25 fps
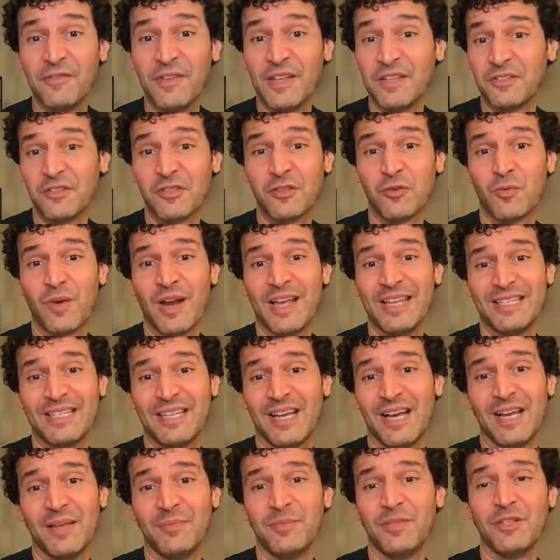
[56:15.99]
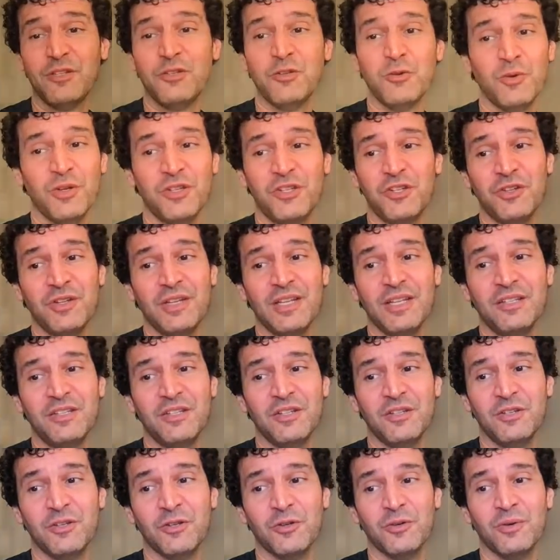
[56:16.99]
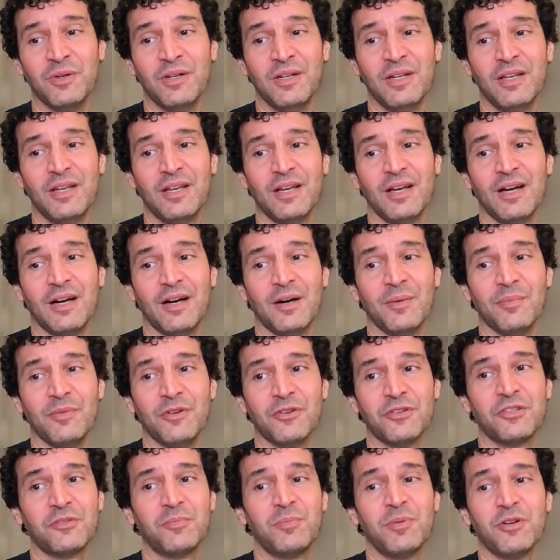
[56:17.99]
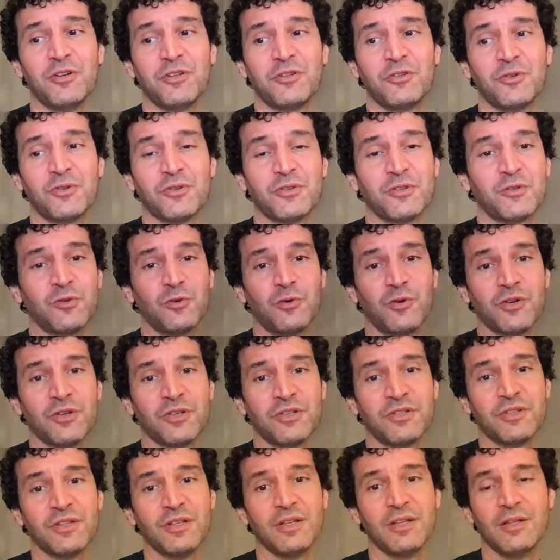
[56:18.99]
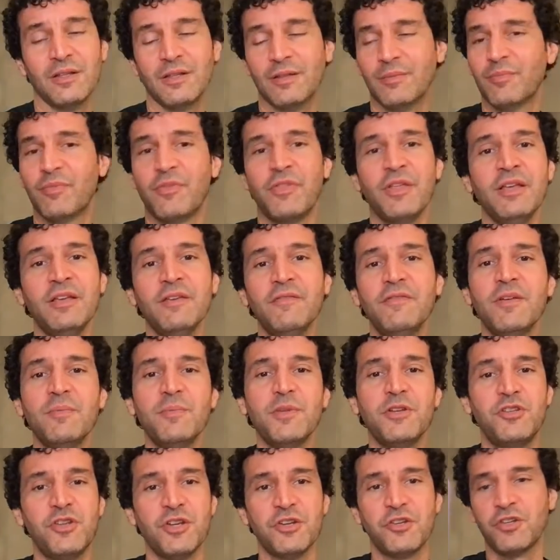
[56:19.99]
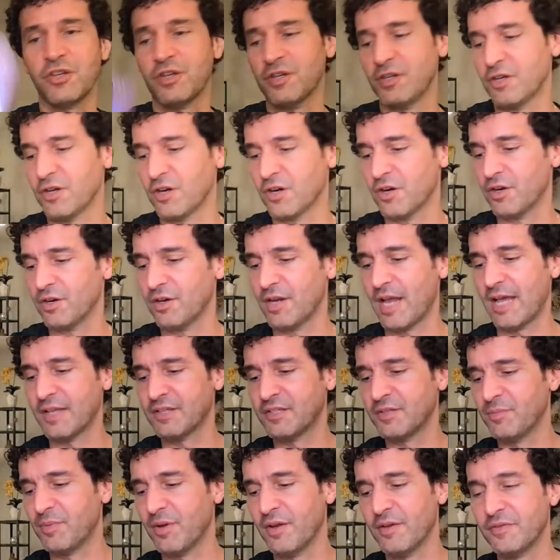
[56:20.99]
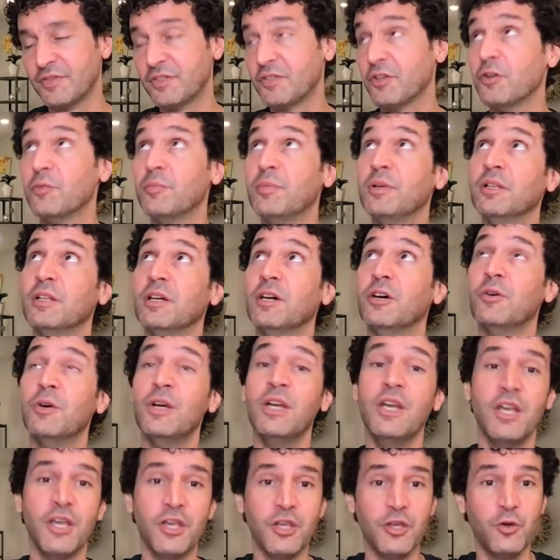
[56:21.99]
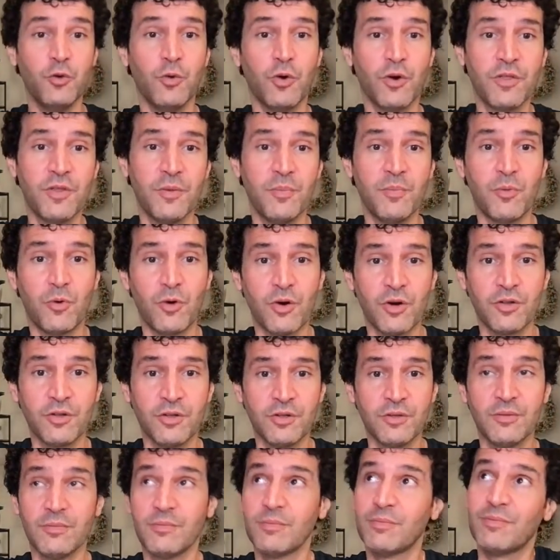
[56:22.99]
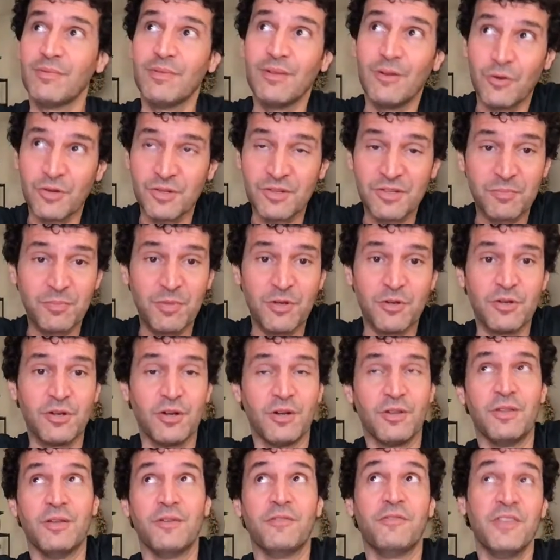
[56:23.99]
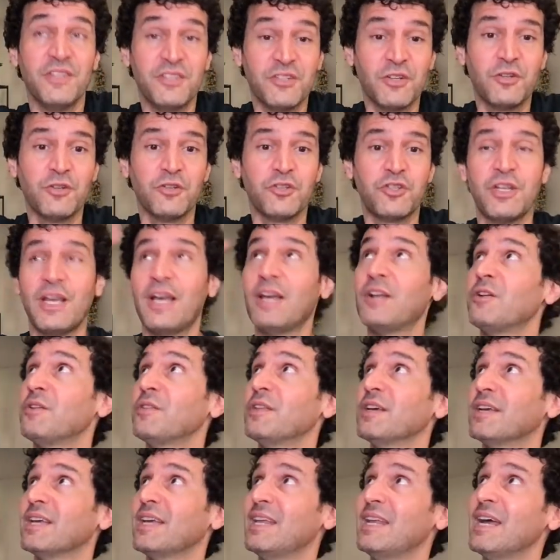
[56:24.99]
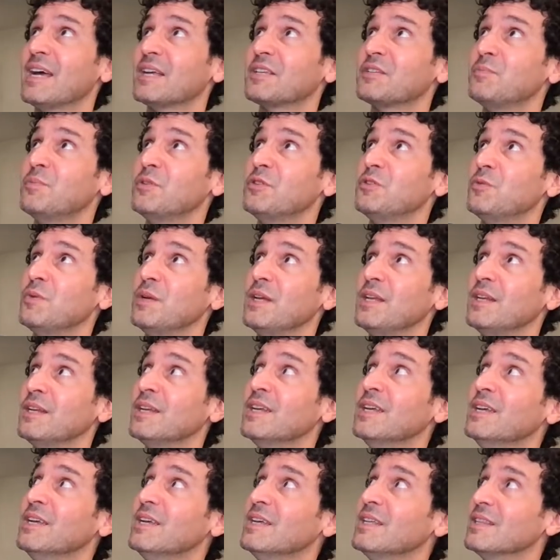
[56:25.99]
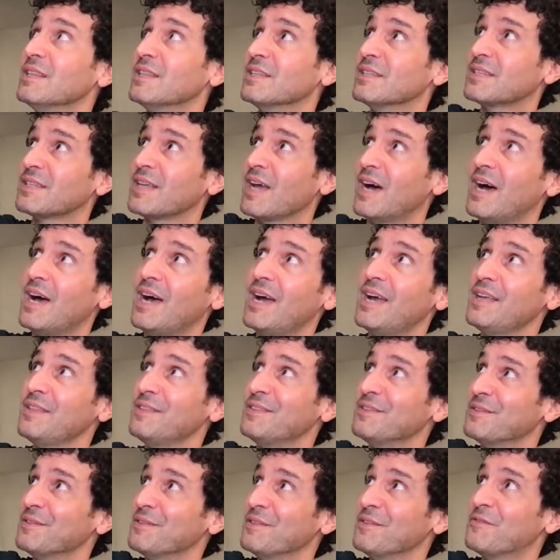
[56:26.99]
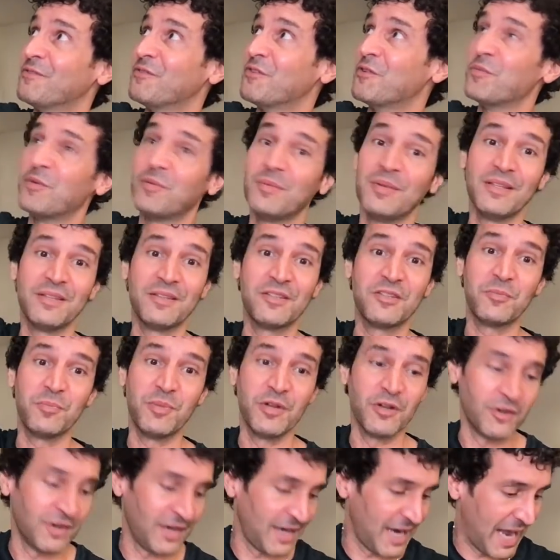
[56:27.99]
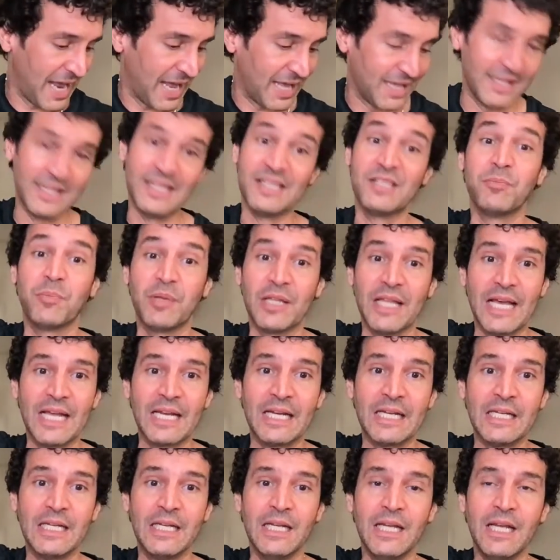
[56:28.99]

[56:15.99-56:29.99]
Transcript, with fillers: It's the right time to do what you need to do. Your spiritual source, think of the Magician card, as above, so below. You are the mortal or spirit, or the physical channel that connects between the sky, the firmament, spirit, and this planet.